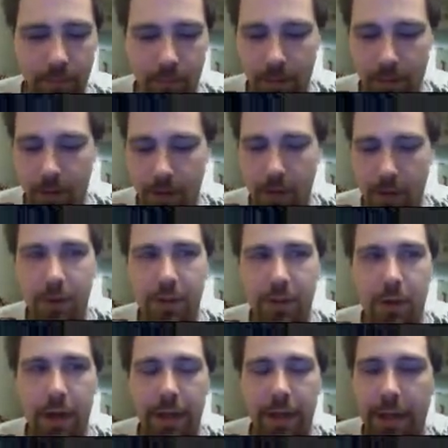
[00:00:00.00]
Now let's
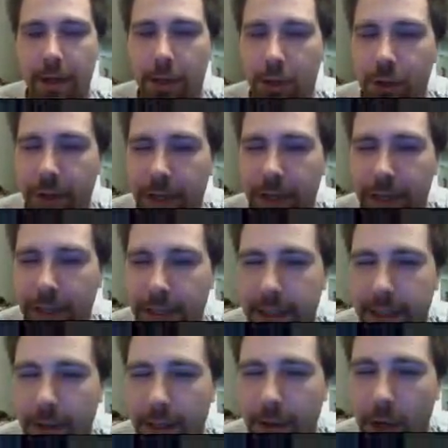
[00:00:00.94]
go ahead and eat our tree
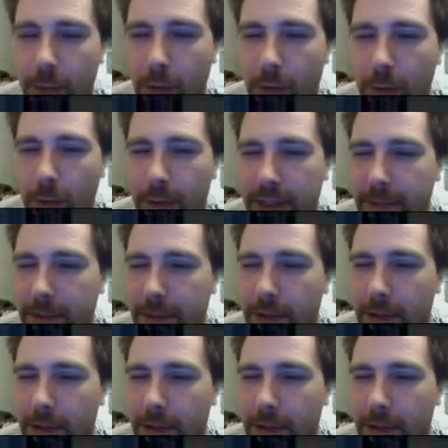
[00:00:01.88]
nuts. That'll help warm us up too.